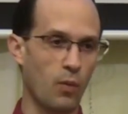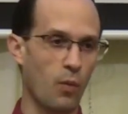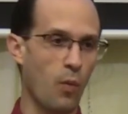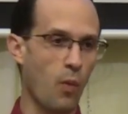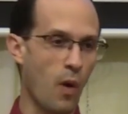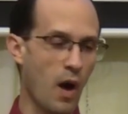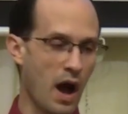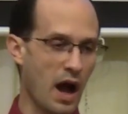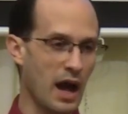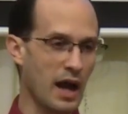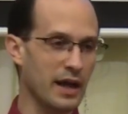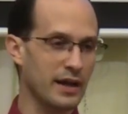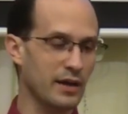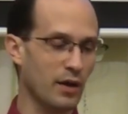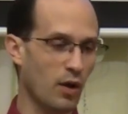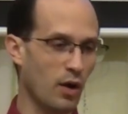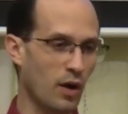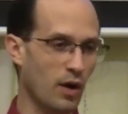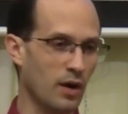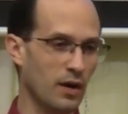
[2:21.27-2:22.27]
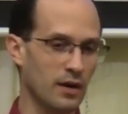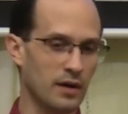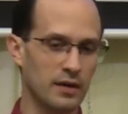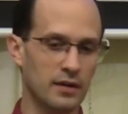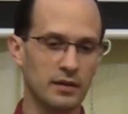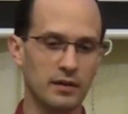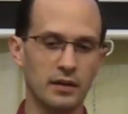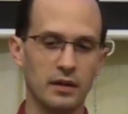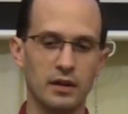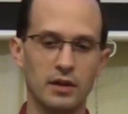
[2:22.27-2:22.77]
Why
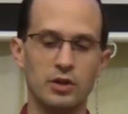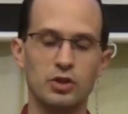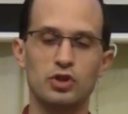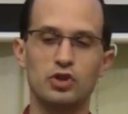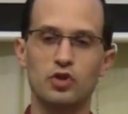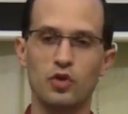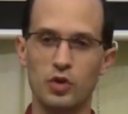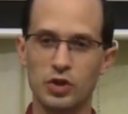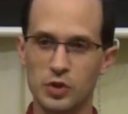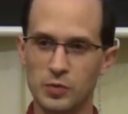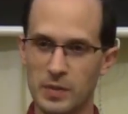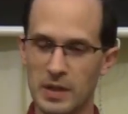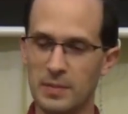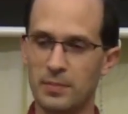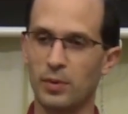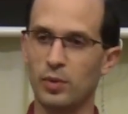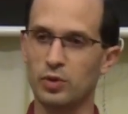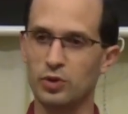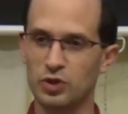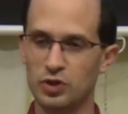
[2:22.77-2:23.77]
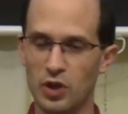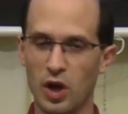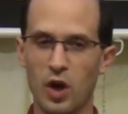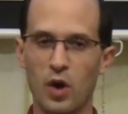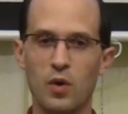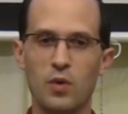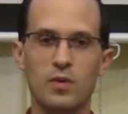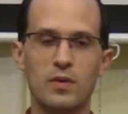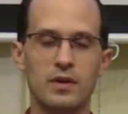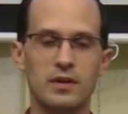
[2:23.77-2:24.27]
are Jewish people
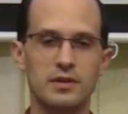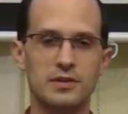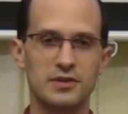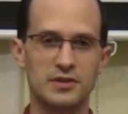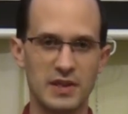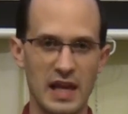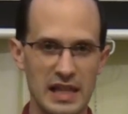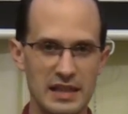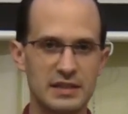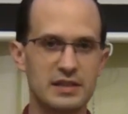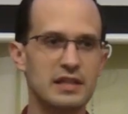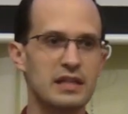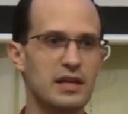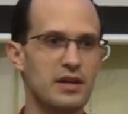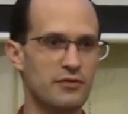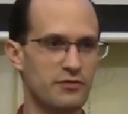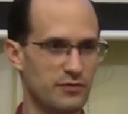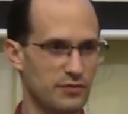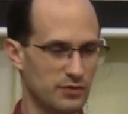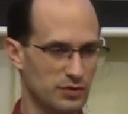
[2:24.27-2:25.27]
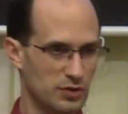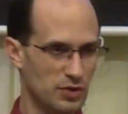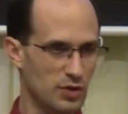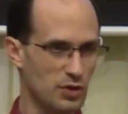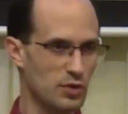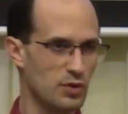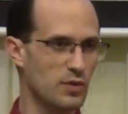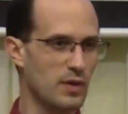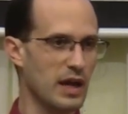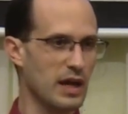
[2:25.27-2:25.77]
so sensitive
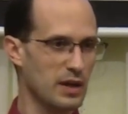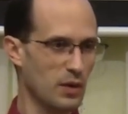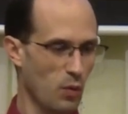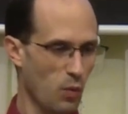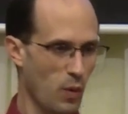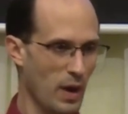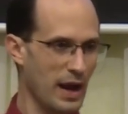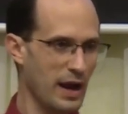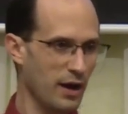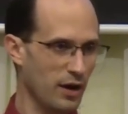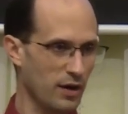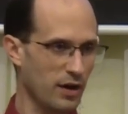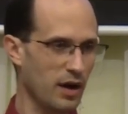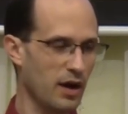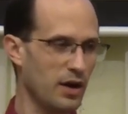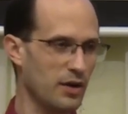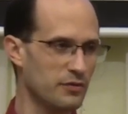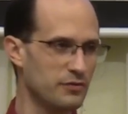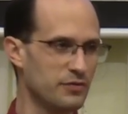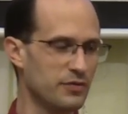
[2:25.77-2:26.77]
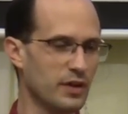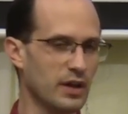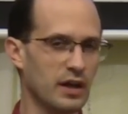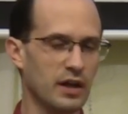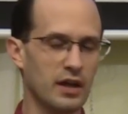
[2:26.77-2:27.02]
to and aware of